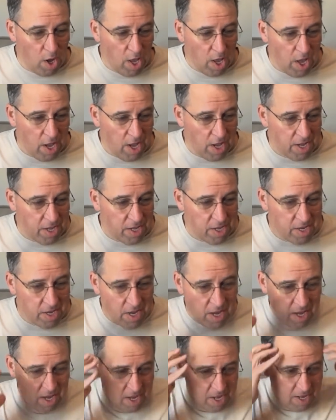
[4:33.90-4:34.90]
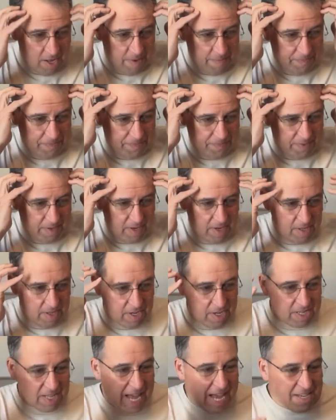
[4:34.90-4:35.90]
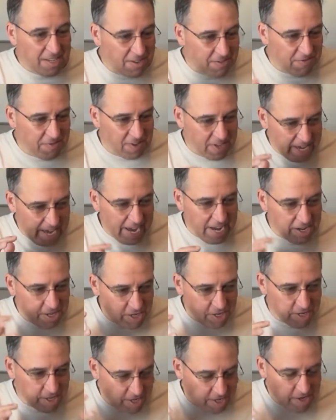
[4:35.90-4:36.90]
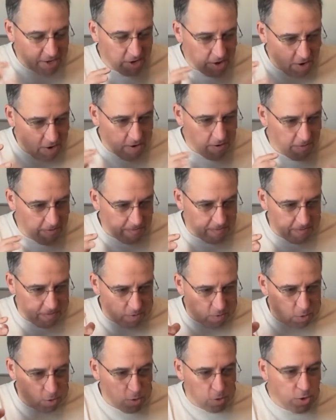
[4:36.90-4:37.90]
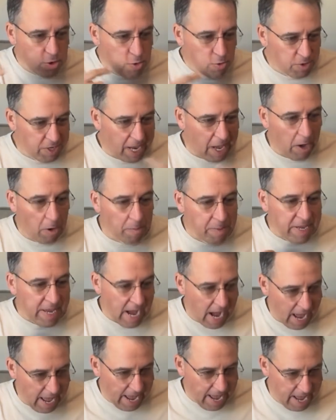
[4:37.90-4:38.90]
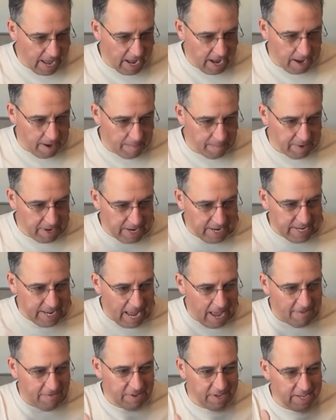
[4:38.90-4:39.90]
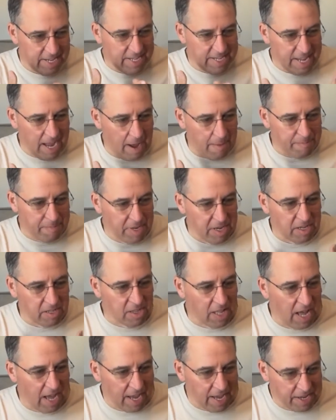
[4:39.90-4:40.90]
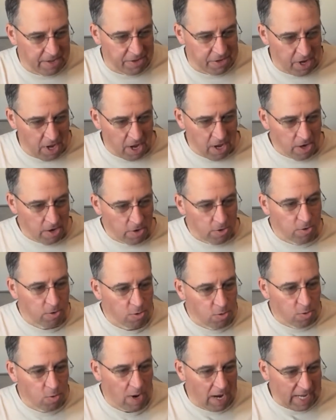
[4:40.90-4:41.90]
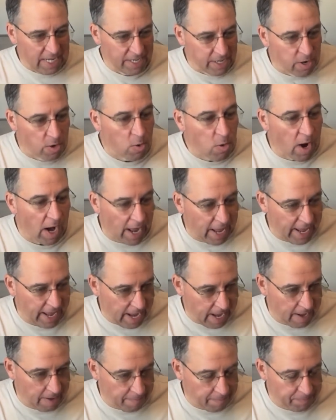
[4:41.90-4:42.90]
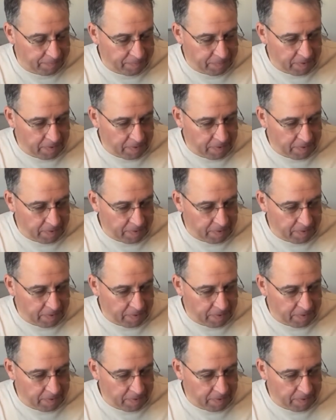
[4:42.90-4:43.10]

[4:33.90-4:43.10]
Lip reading: and classification of who you tell me I am and having it not be aligned who I know I am,